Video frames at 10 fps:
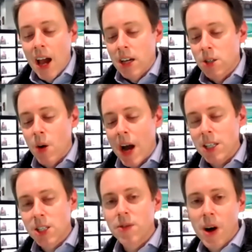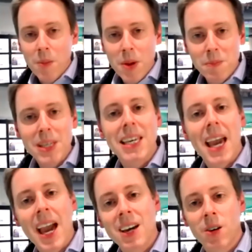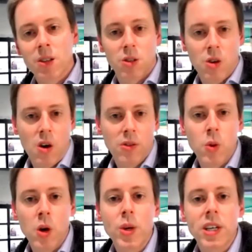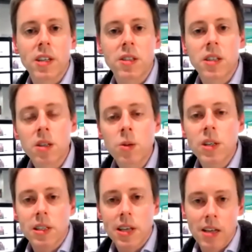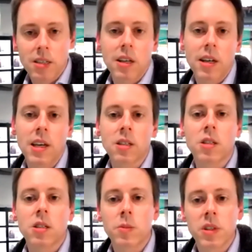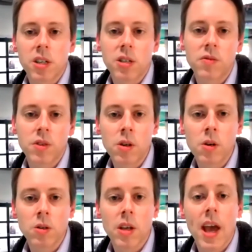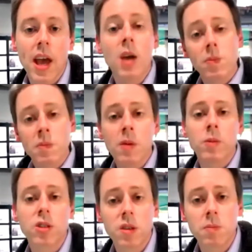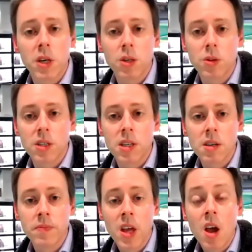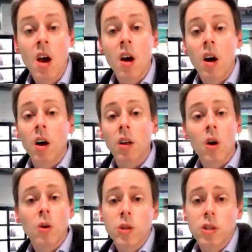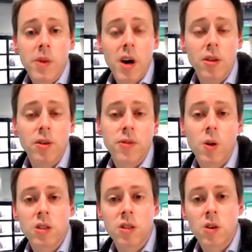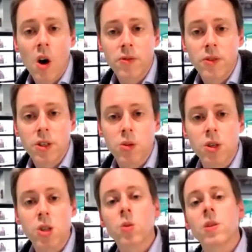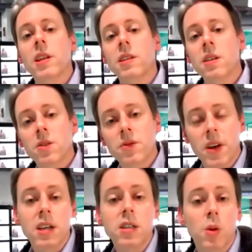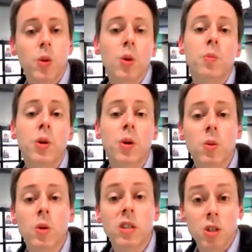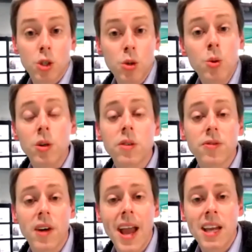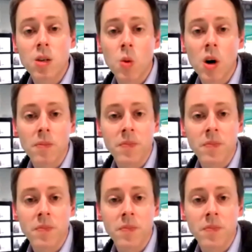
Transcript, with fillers: So as development began on the software, we continued to test against simulation videos and with members of the MICU team, along with some other folks in the office to ensure that the interface that we were building was intuitive for anyone.